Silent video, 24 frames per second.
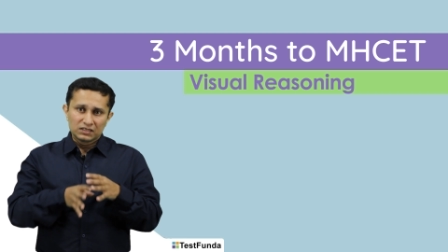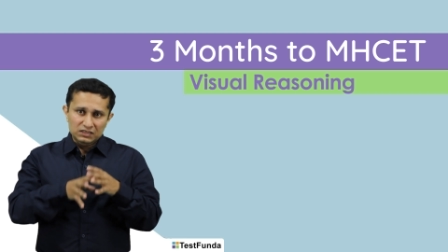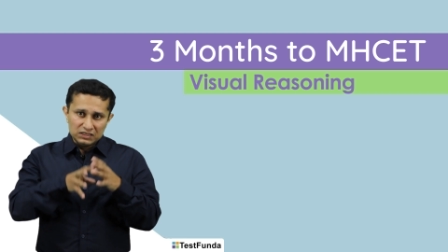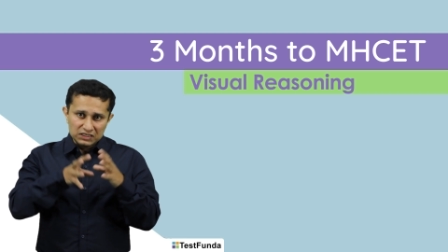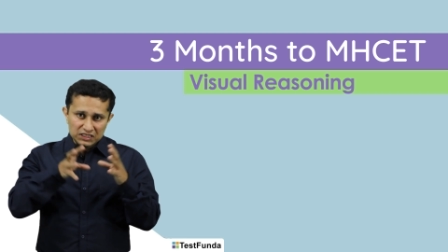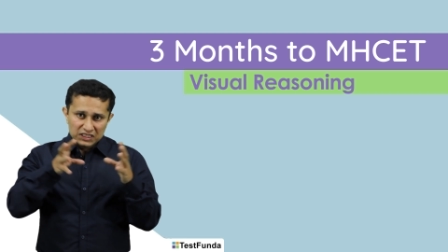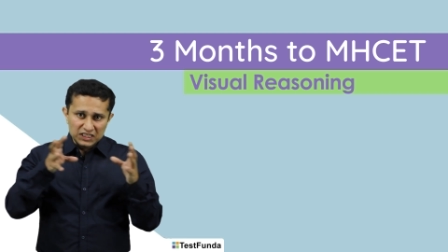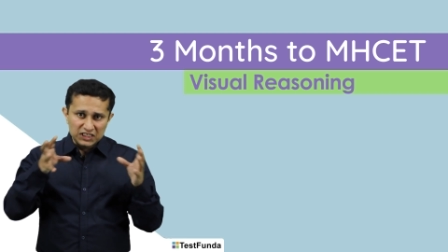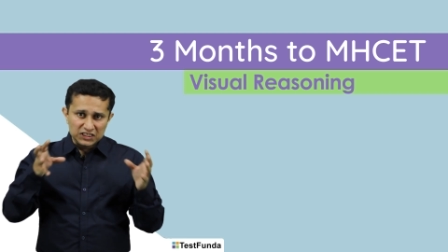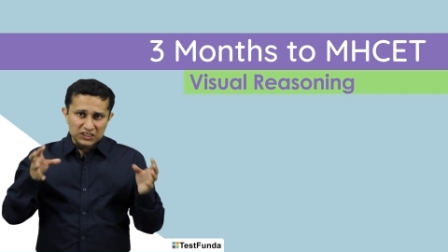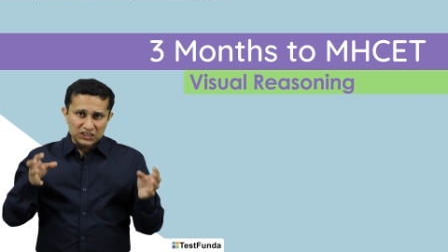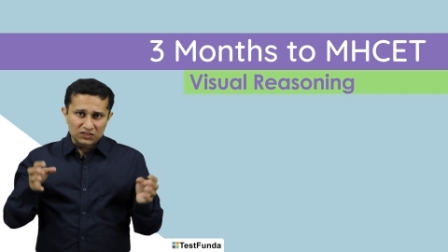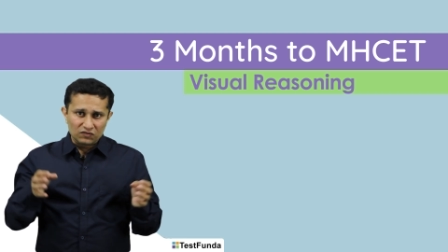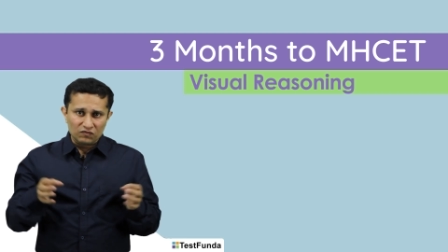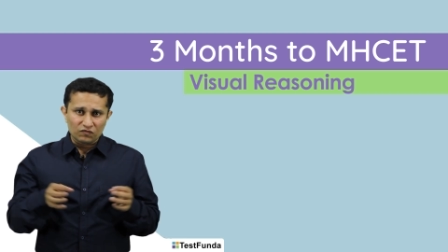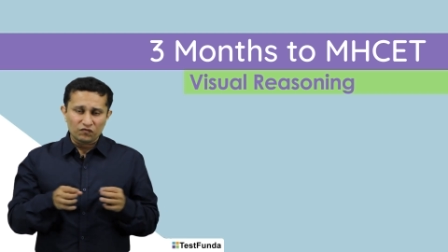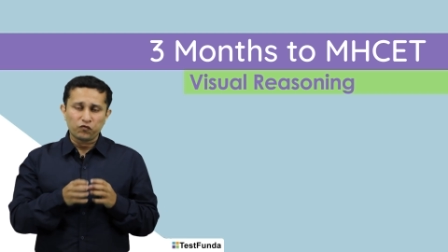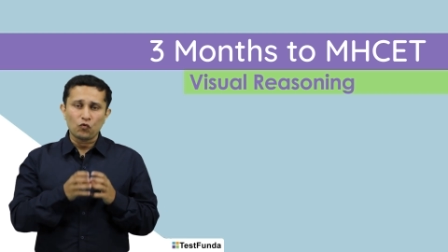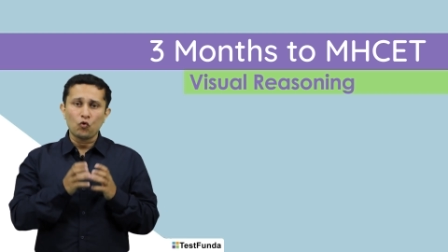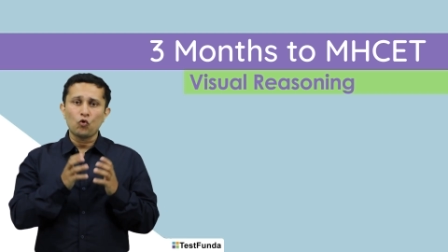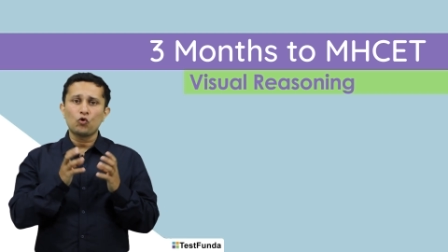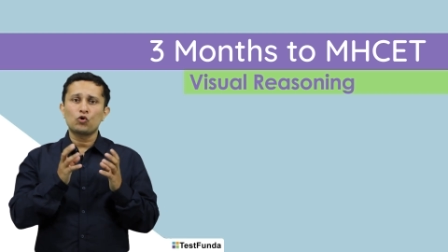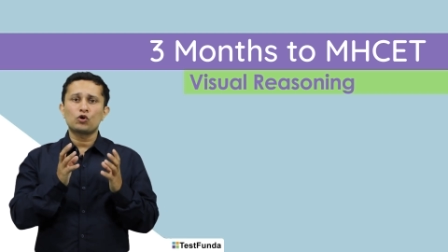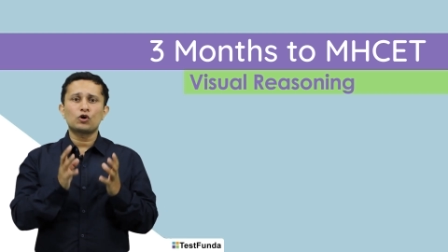These
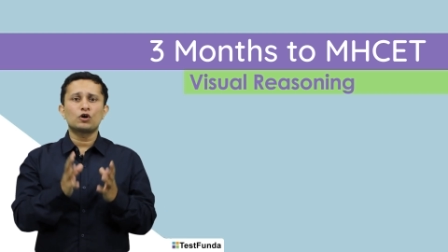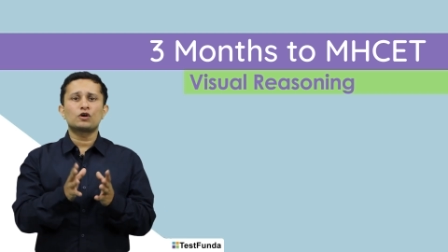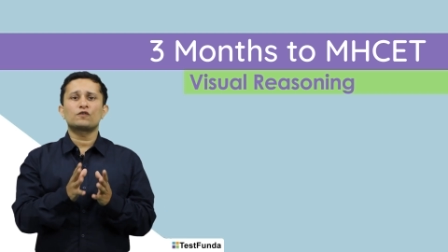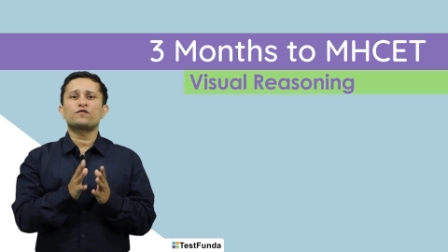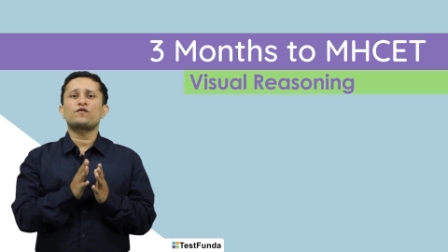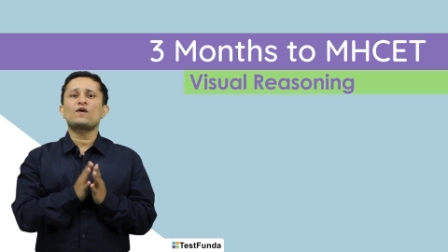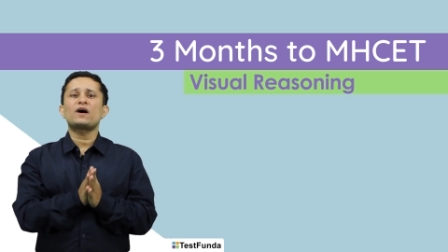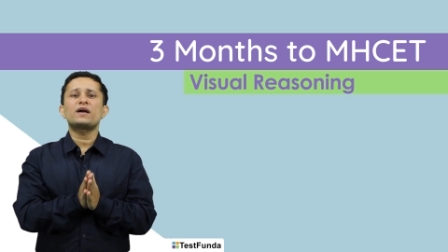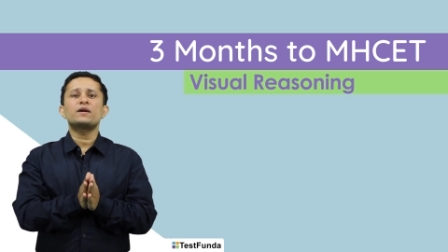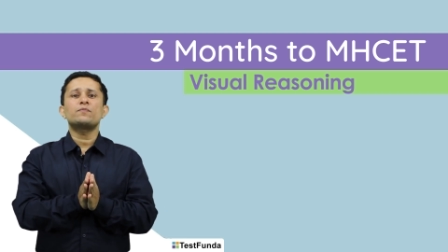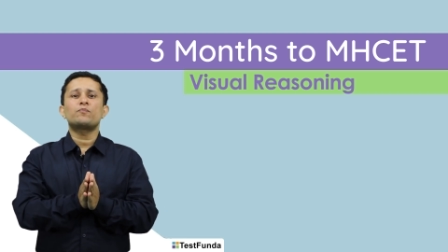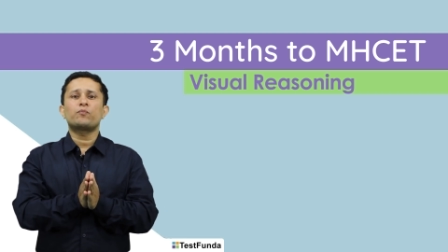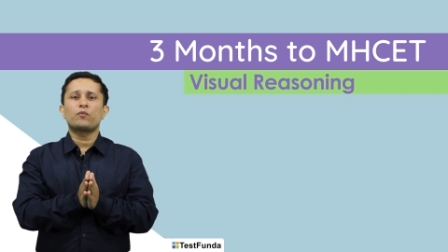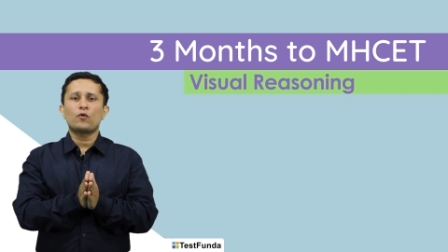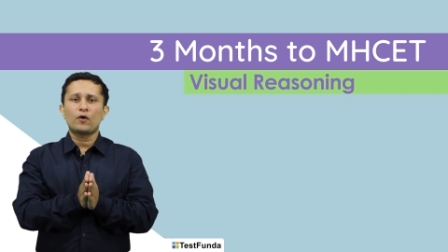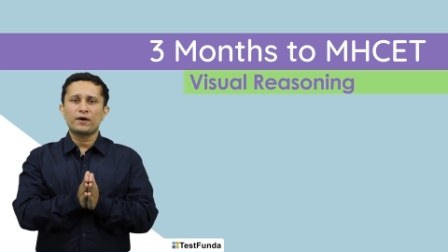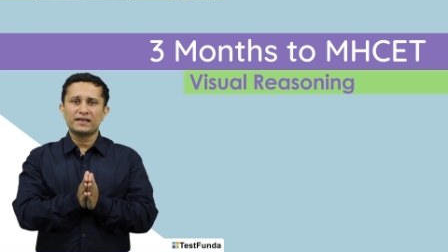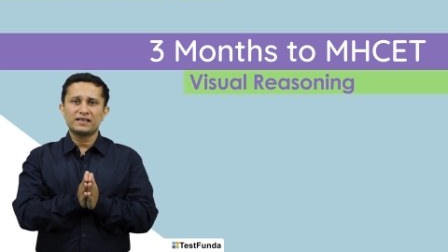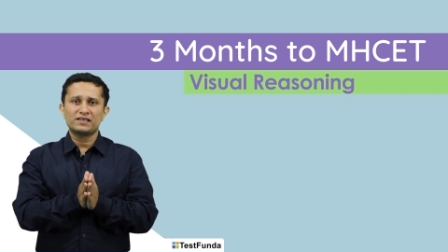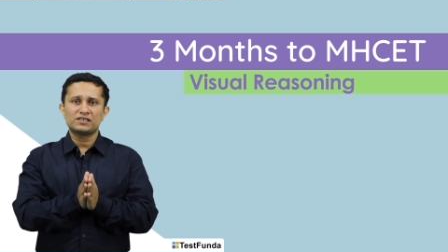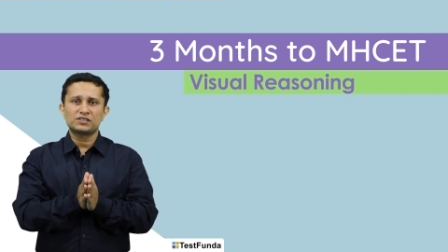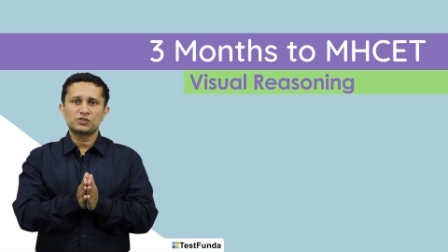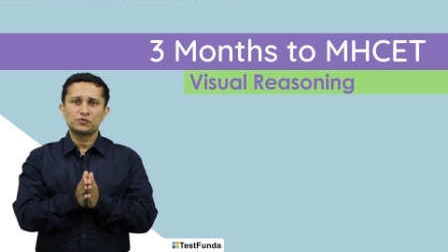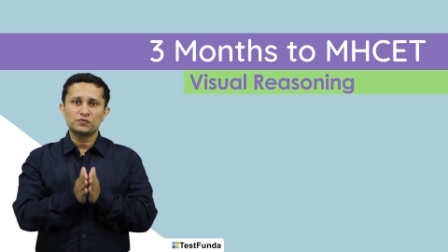4 or 5
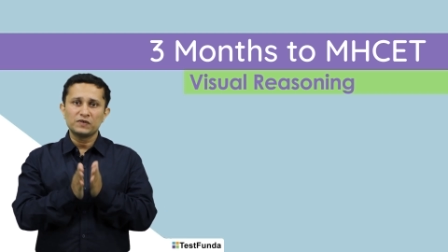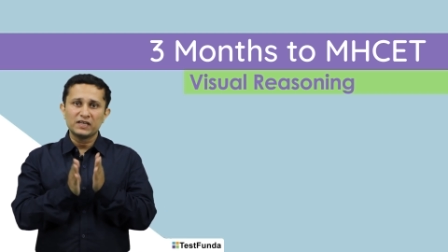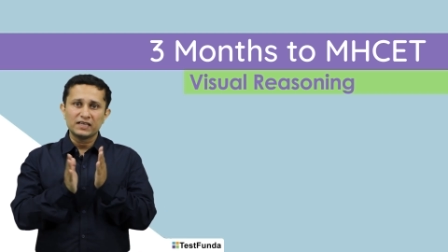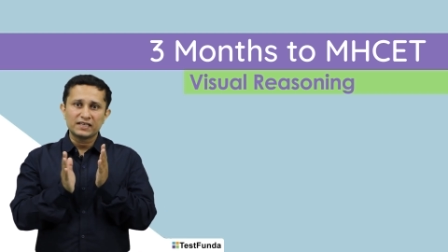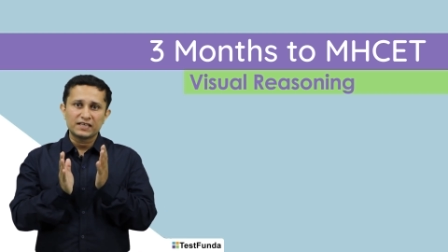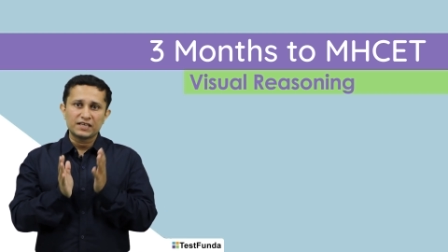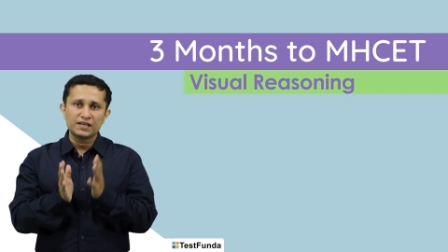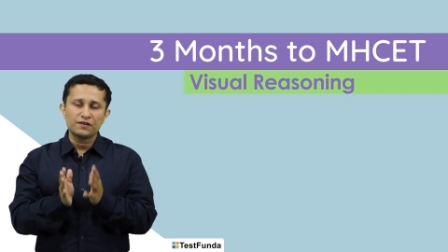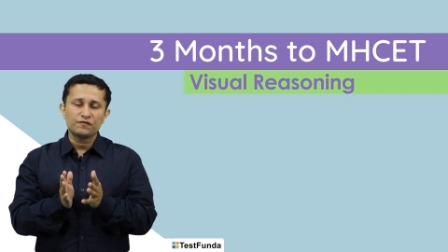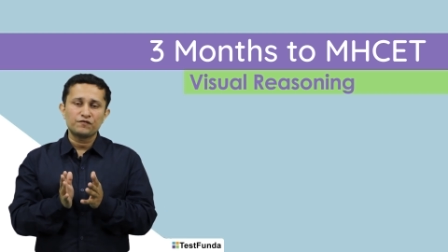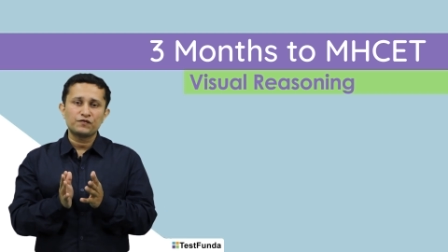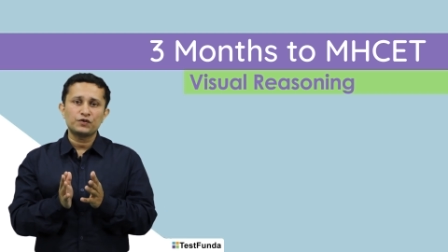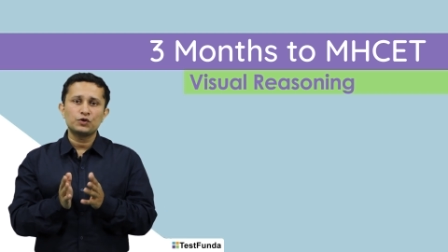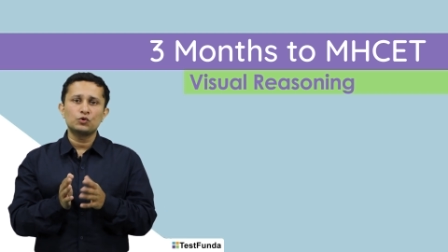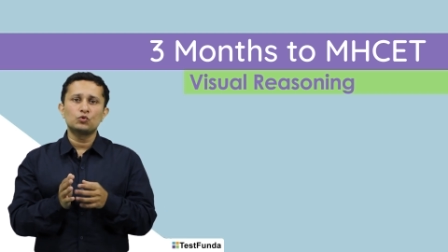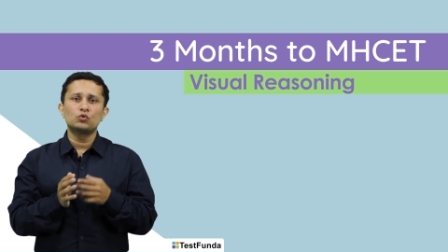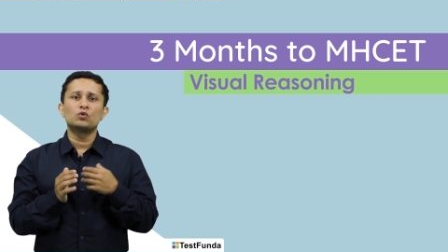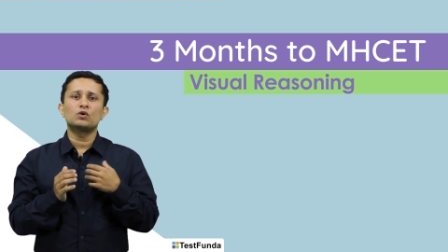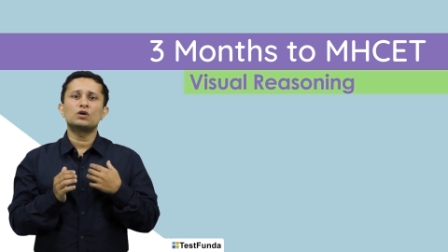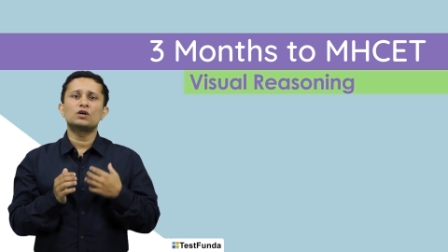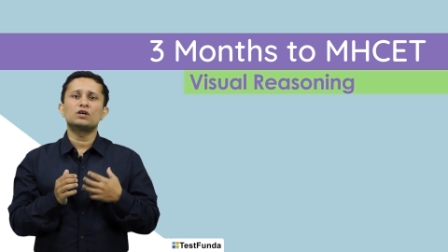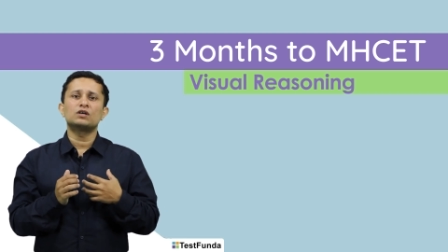points will give you